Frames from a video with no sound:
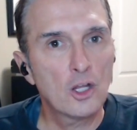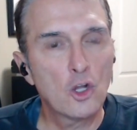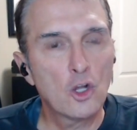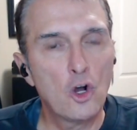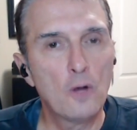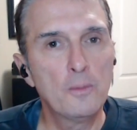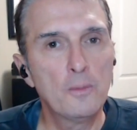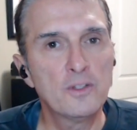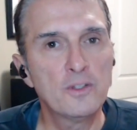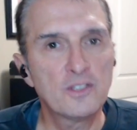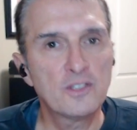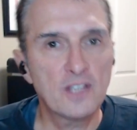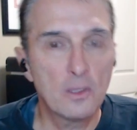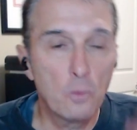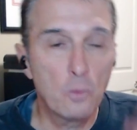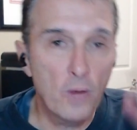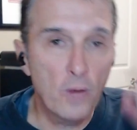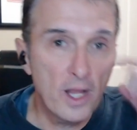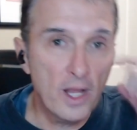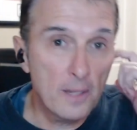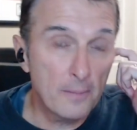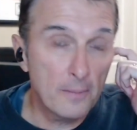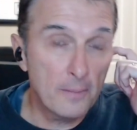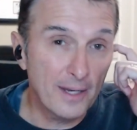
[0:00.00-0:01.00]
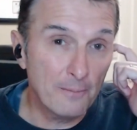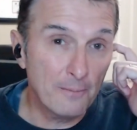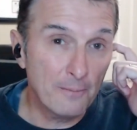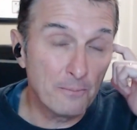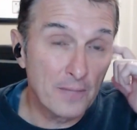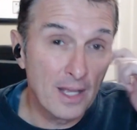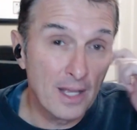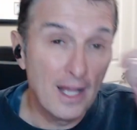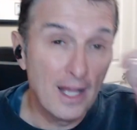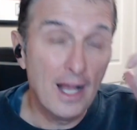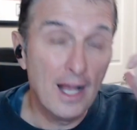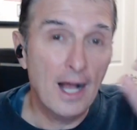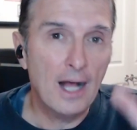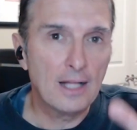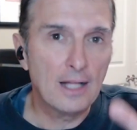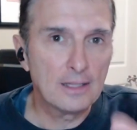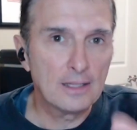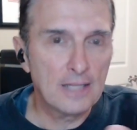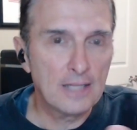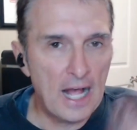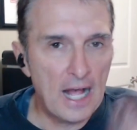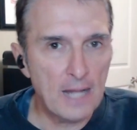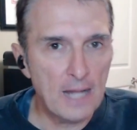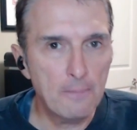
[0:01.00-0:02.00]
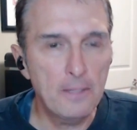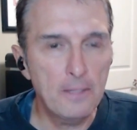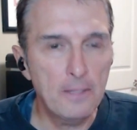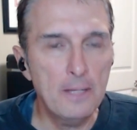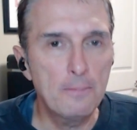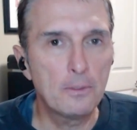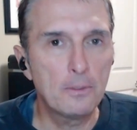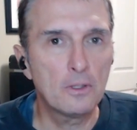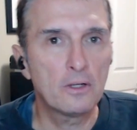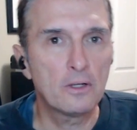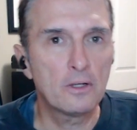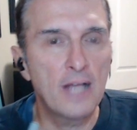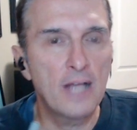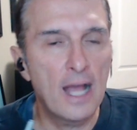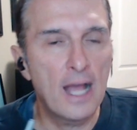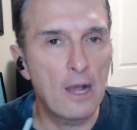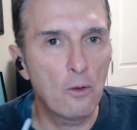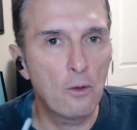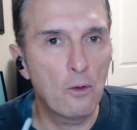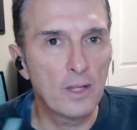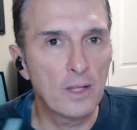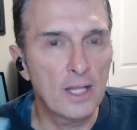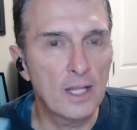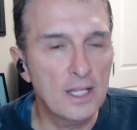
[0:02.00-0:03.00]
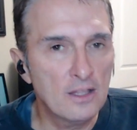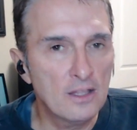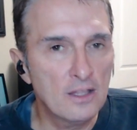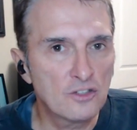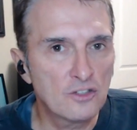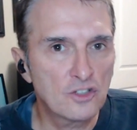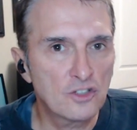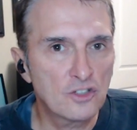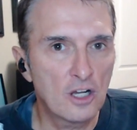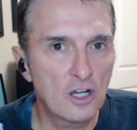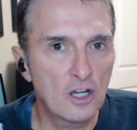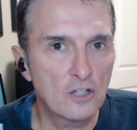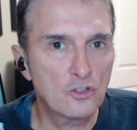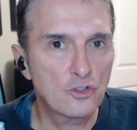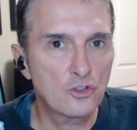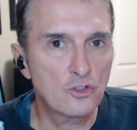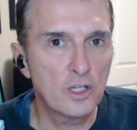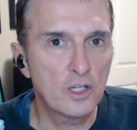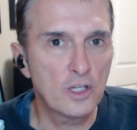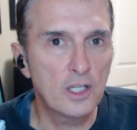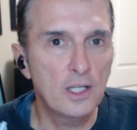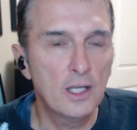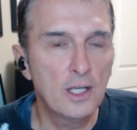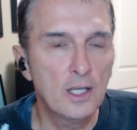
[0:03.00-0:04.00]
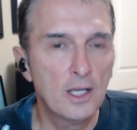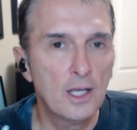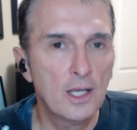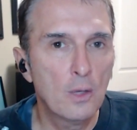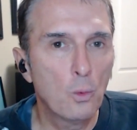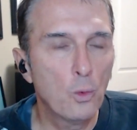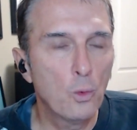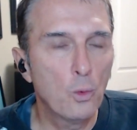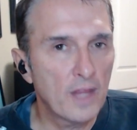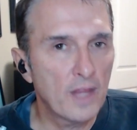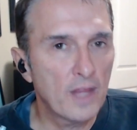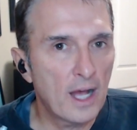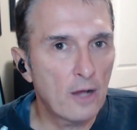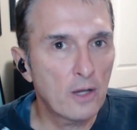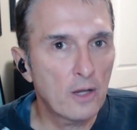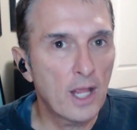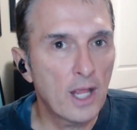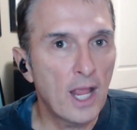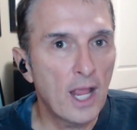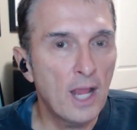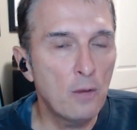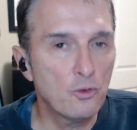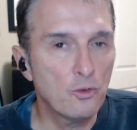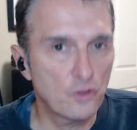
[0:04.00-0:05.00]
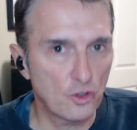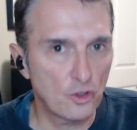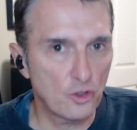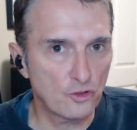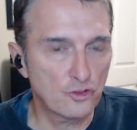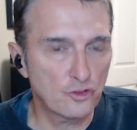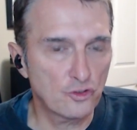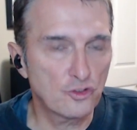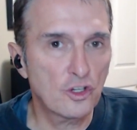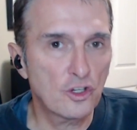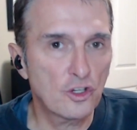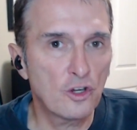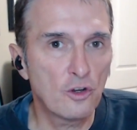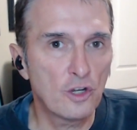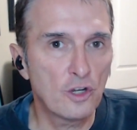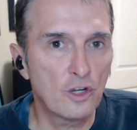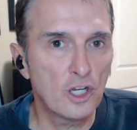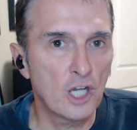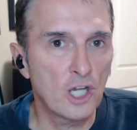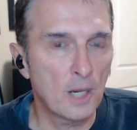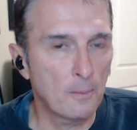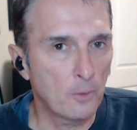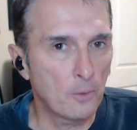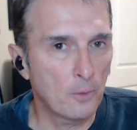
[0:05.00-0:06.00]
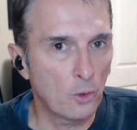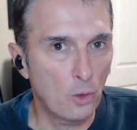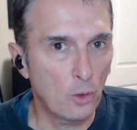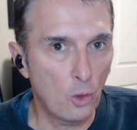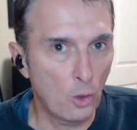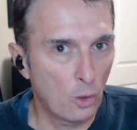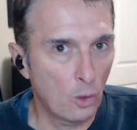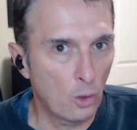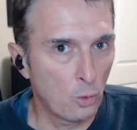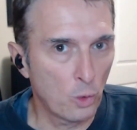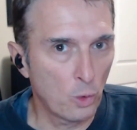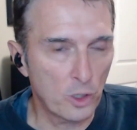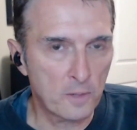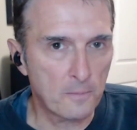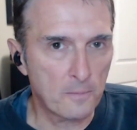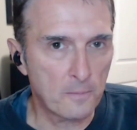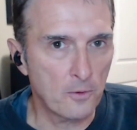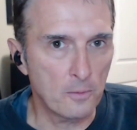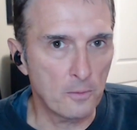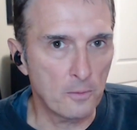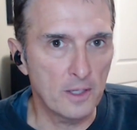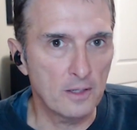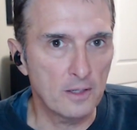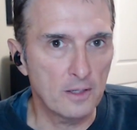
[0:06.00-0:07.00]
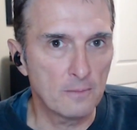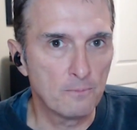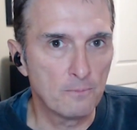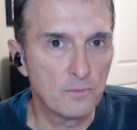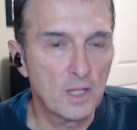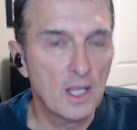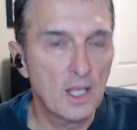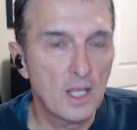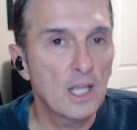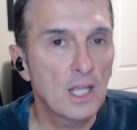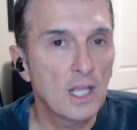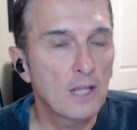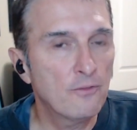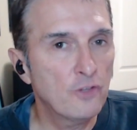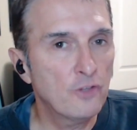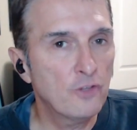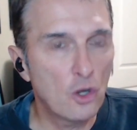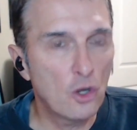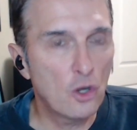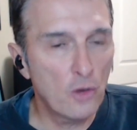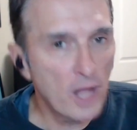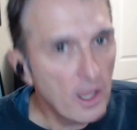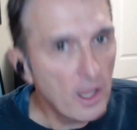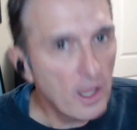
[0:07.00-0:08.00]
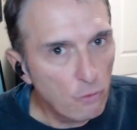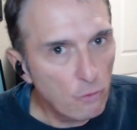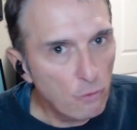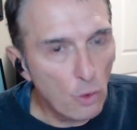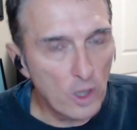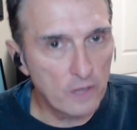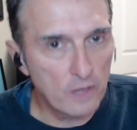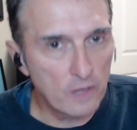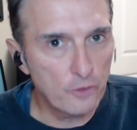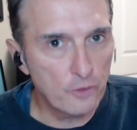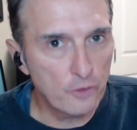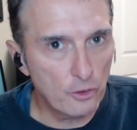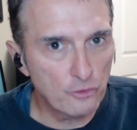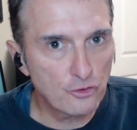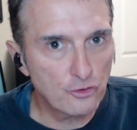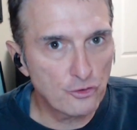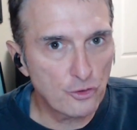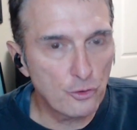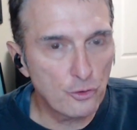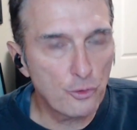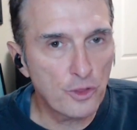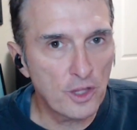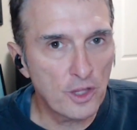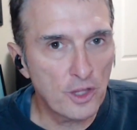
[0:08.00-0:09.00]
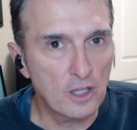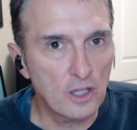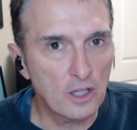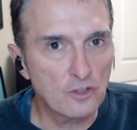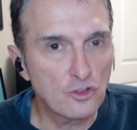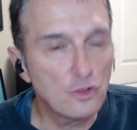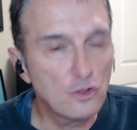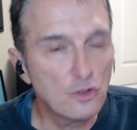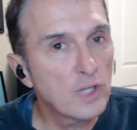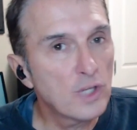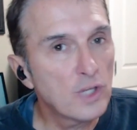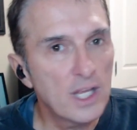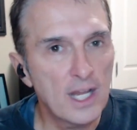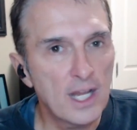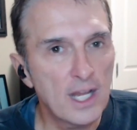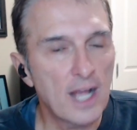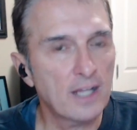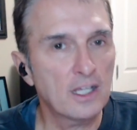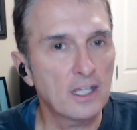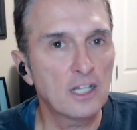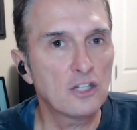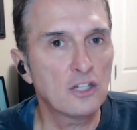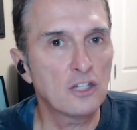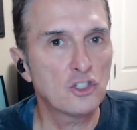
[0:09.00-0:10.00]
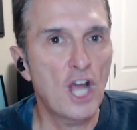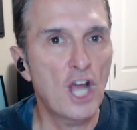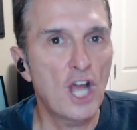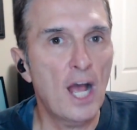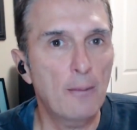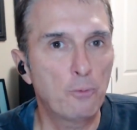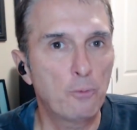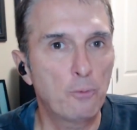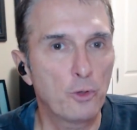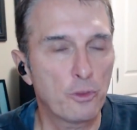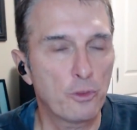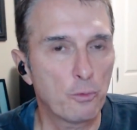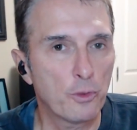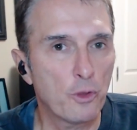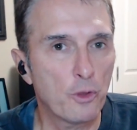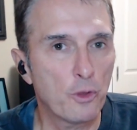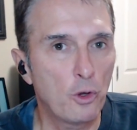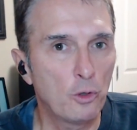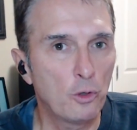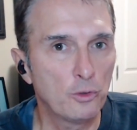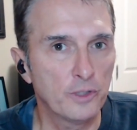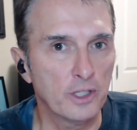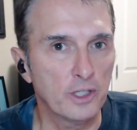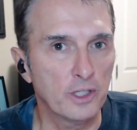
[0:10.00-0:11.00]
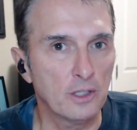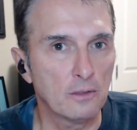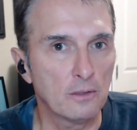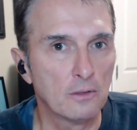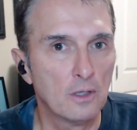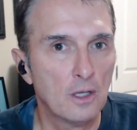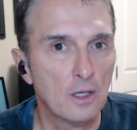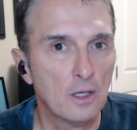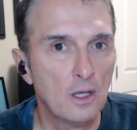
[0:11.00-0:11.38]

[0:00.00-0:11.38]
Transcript: Goldman said, wait a minute, a lot of people are now in this country without a Social Security number or a work permit. If you don't have one of those two things, you cannot get a job with withholding.